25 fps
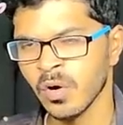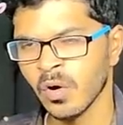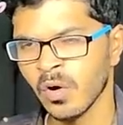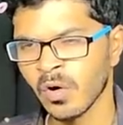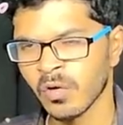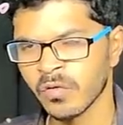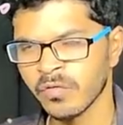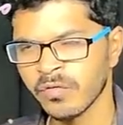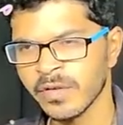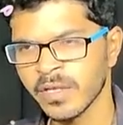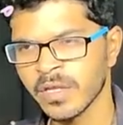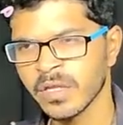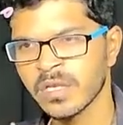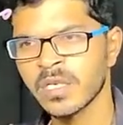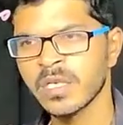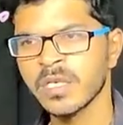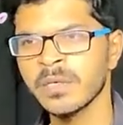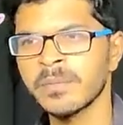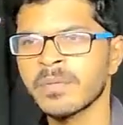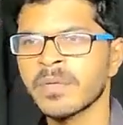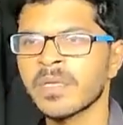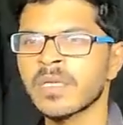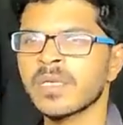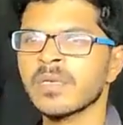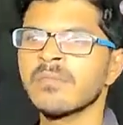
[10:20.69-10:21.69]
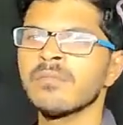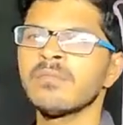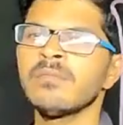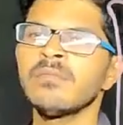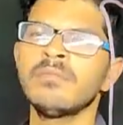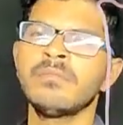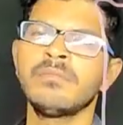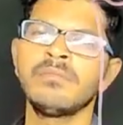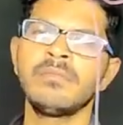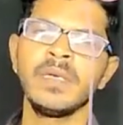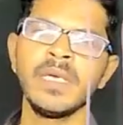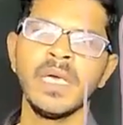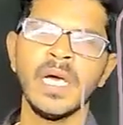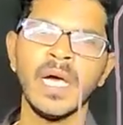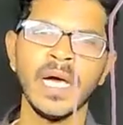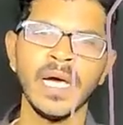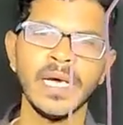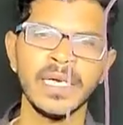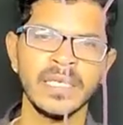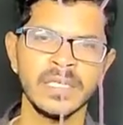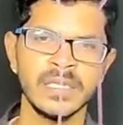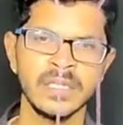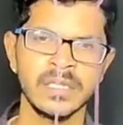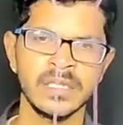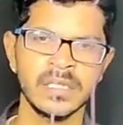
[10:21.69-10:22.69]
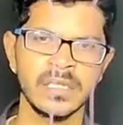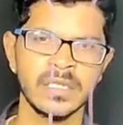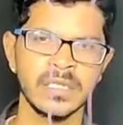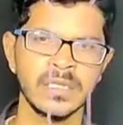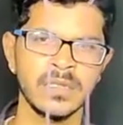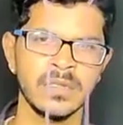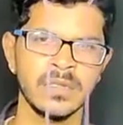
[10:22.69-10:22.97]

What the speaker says: always keeps him behind.